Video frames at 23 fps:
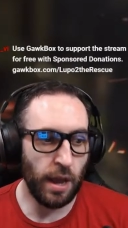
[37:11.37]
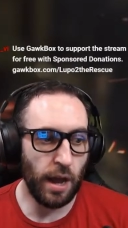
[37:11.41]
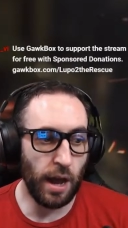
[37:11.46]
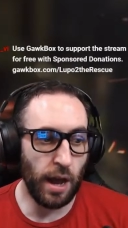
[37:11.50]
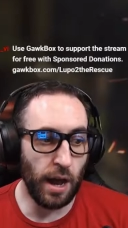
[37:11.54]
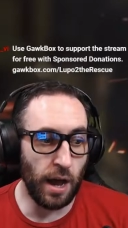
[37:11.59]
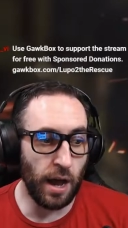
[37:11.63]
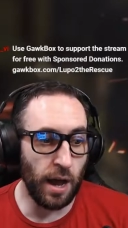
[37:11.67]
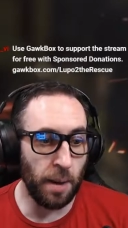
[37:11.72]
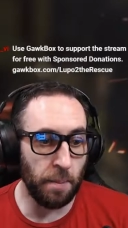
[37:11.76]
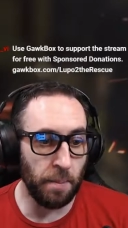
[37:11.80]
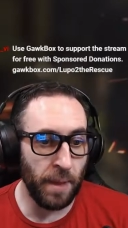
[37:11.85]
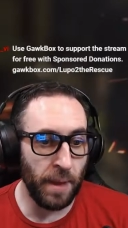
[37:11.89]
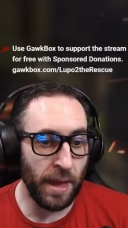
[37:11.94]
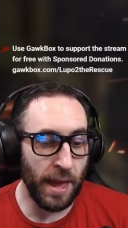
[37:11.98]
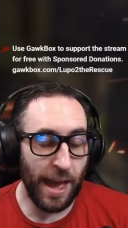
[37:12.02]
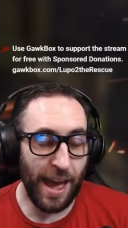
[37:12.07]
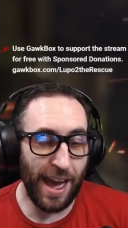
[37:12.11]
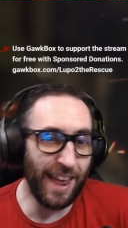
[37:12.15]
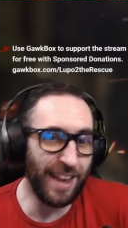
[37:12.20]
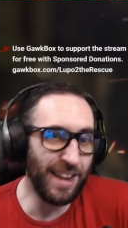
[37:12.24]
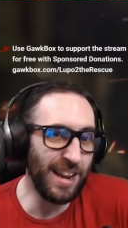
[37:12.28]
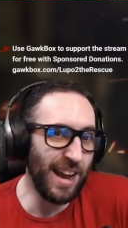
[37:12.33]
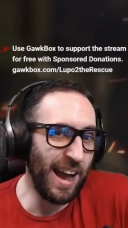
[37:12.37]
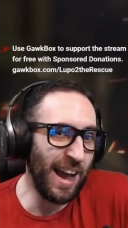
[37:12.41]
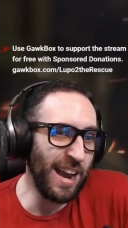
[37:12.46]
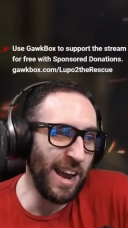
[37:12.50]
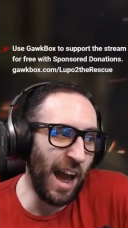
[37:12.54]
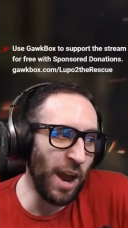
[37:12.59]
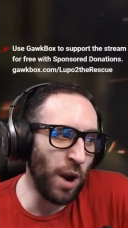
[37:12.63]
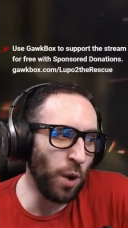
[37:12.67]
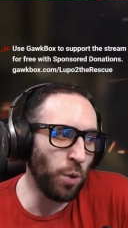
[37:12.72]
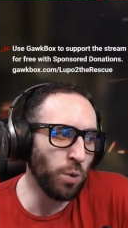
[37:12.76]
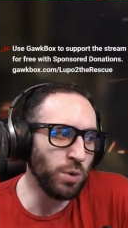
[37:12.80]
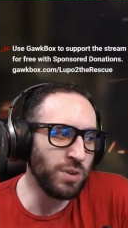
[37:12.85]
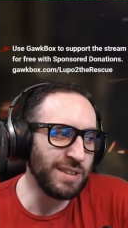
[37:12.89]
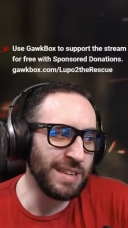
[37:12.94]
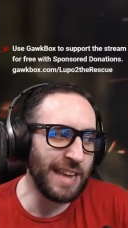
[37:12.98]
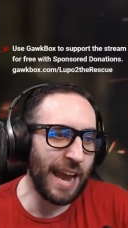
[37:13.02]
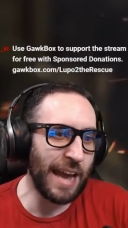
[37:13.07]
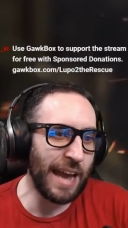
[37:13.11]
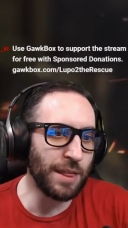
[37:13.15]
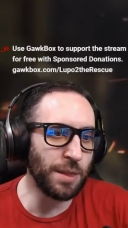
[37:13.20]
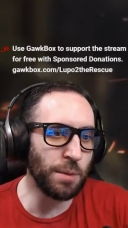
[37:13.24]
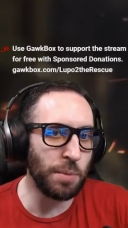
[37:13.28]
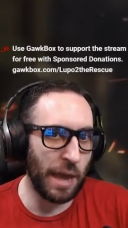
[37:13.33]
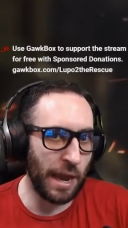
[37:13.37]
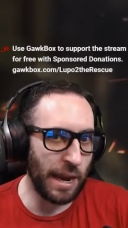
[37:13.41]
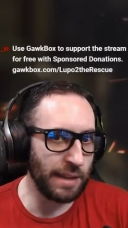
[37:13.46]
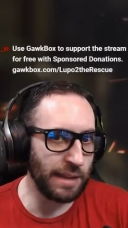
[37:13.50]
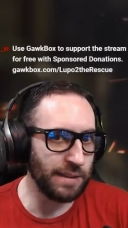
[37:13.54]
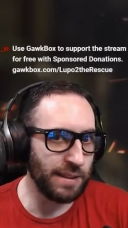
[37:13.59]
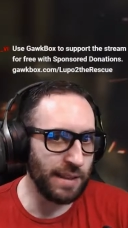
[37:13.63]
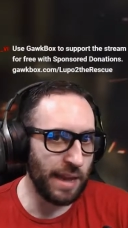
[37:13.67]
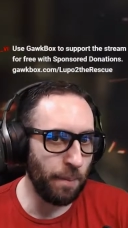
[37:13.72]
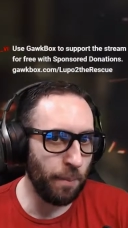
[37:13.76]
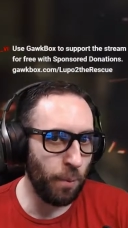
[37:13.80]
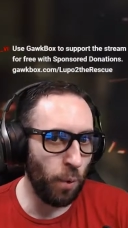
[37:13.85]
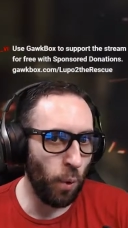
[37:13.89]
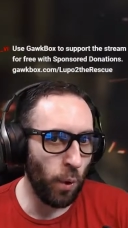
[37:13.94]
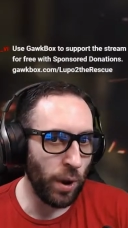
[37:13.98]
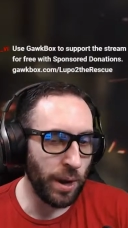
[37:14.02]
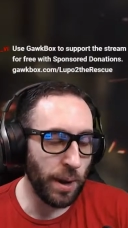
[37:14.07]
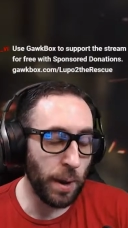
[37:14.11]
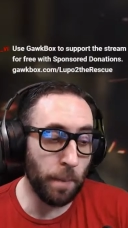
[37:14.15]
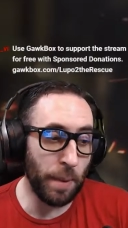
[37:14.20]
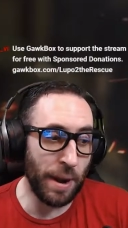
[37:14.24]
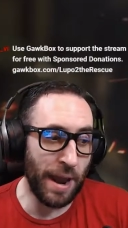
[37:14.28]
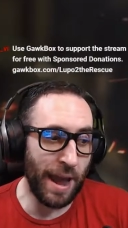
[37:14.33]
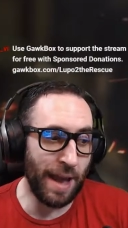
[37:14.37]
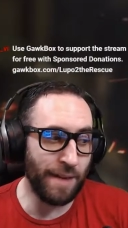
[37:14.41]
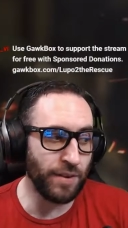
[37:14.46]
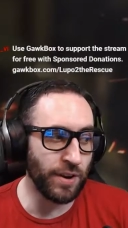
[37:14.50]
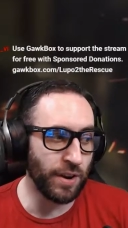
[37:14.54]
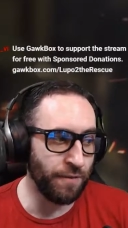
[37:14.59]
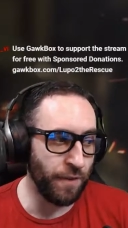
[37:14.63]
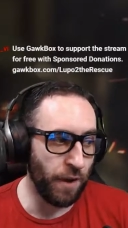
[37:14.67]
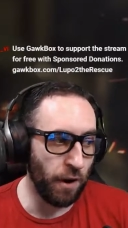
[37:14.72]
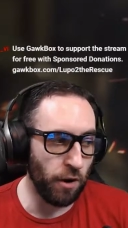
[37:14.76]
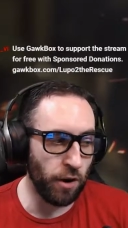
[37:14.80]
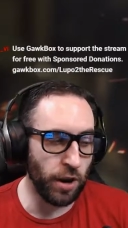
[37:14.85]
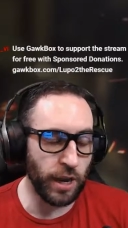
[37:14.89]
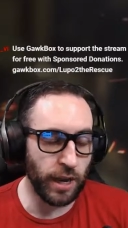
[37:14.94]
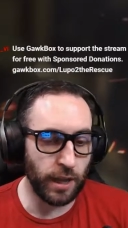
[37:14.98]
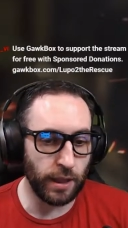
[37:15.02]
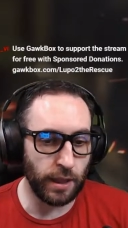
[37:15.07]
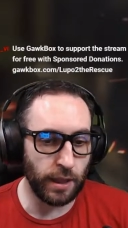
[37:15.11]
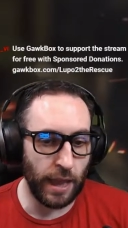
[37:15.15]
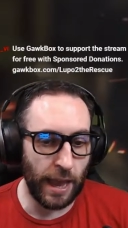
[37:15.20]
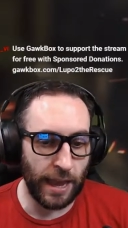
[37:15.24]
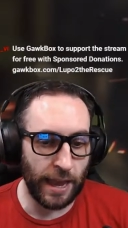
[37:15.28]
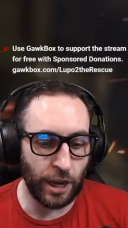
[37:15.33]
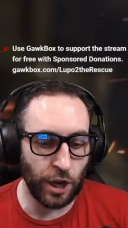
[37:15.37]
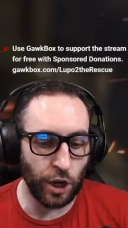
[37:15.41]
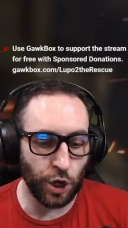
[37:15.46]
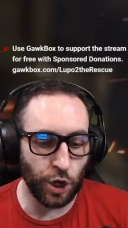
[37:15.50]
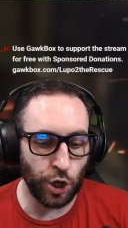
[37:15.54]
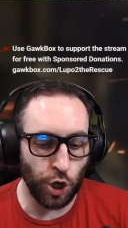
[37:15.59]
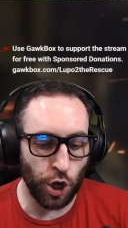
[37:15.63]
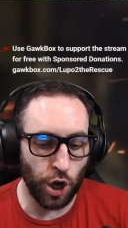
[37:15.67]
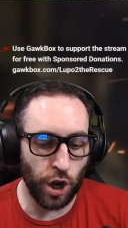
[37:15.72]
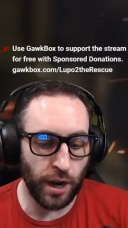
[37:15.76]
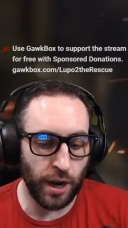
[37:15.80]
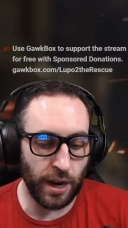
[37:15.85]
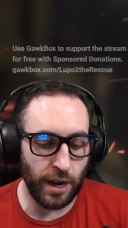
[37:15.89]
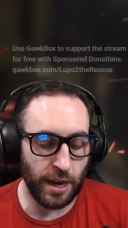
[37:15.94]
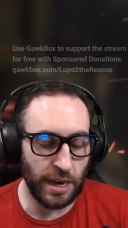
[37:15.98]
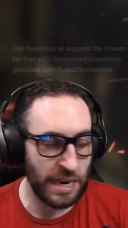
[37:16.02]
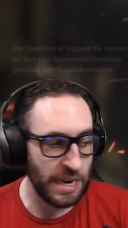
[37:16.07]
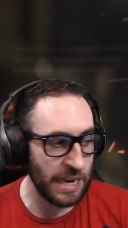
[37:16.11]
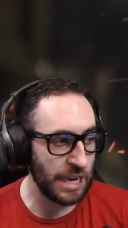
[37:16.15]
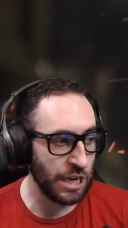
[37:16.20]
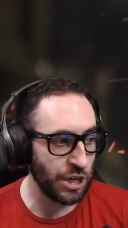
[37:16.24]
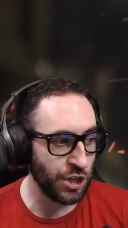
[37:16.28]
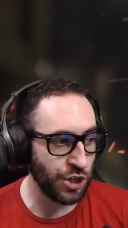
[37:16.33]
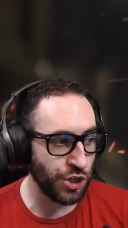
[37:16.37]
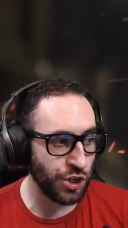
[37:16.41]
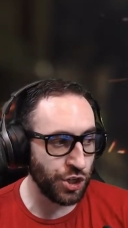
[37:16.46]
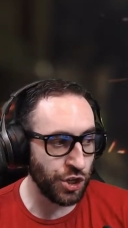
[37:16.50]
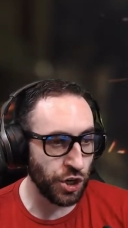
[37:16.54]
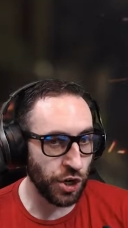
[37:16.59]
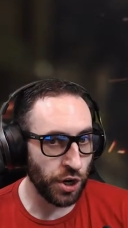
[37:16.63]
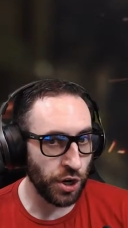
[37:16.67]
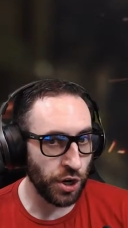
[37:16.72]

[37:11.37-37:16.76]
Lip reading: And I don't see Anthem getting to that point, but having a very like good niche